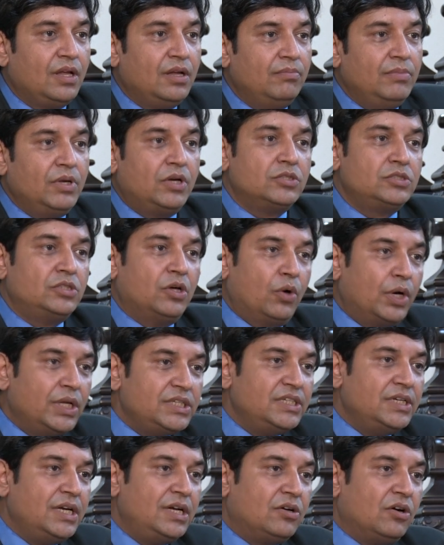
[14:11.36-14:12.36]
Because the
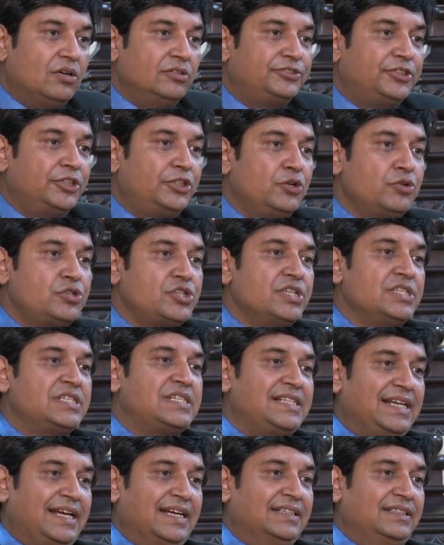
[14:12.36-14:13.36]
original constitution
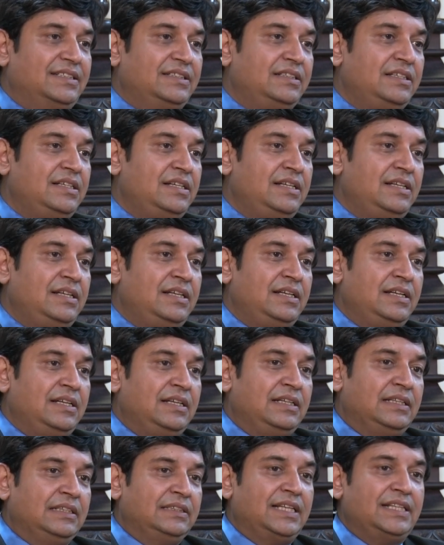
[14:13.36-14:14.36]
said
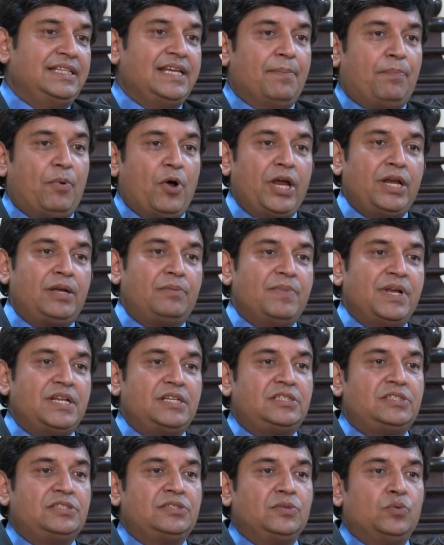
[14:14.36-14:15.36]
that the
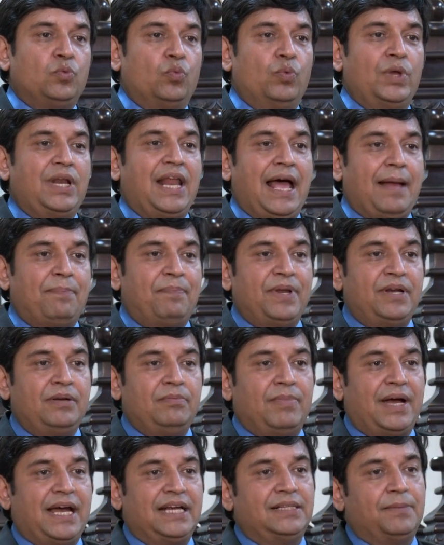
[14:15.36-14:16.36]
appointment will
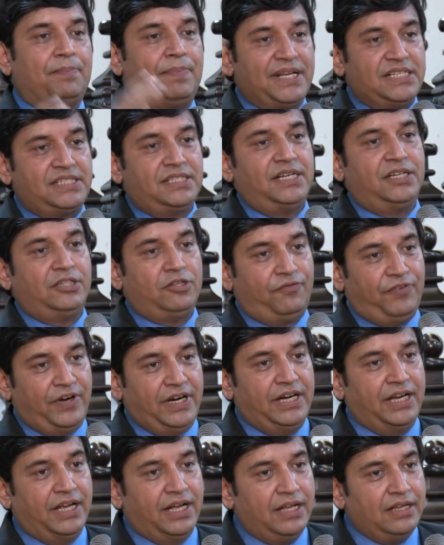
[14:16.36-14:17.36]
happen by the President of
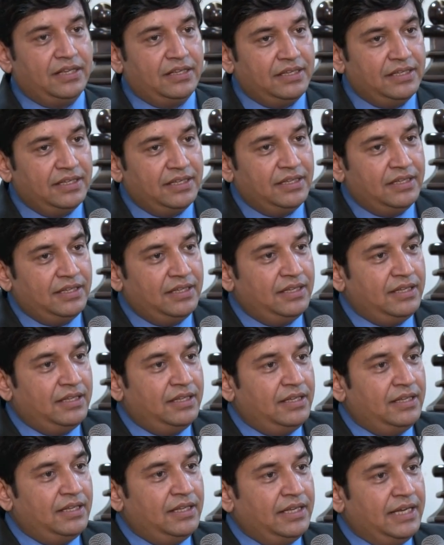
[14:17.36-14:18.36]
India
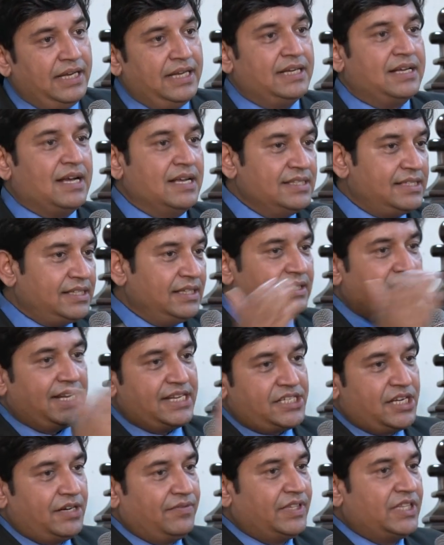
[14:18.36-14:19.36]
in
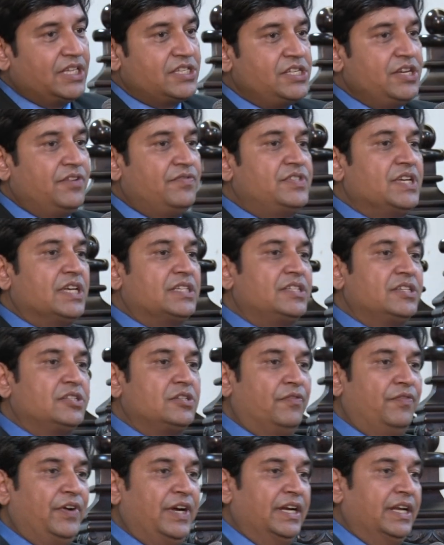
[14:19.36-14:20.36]
consultation with the Chief
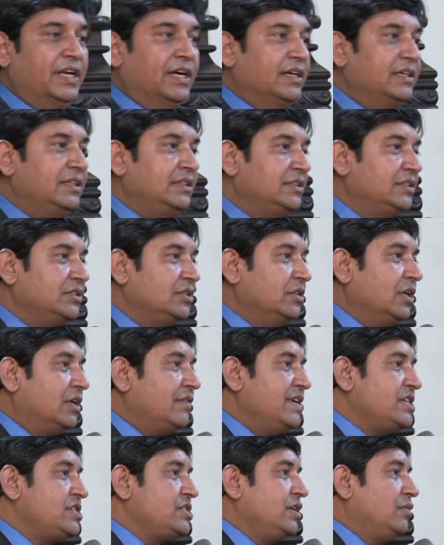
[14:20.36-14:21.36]
Justice of India. So the
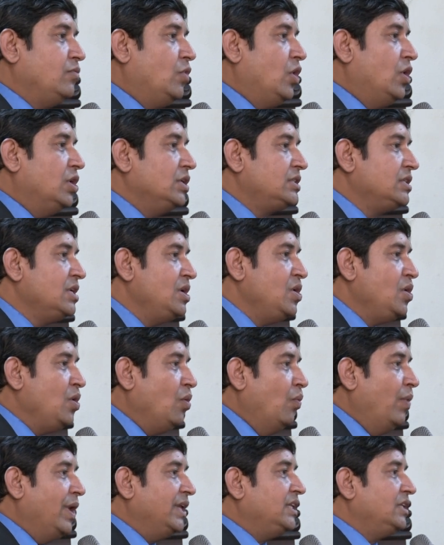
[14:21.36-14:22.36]
question was
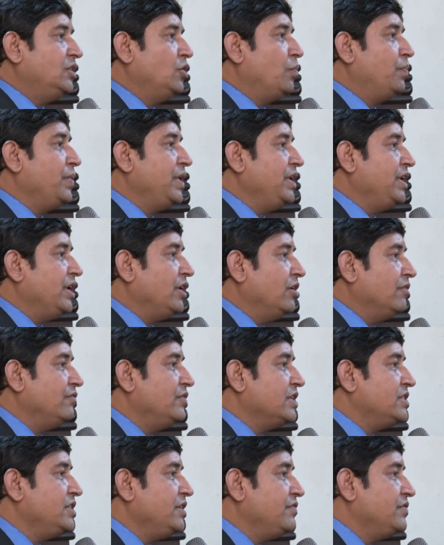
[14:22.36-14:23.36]
whether the opinion
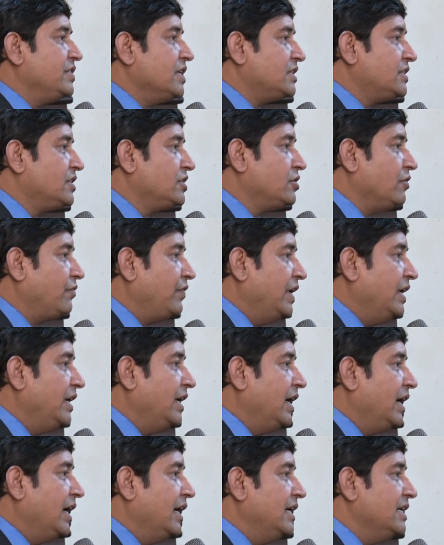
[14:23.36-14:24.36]
of the Chief Justice of
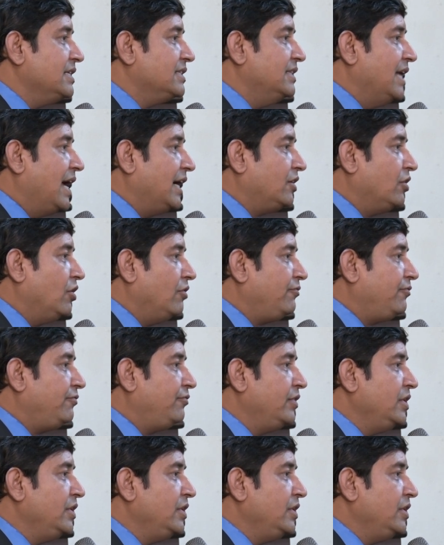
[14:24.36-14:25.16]
India is that of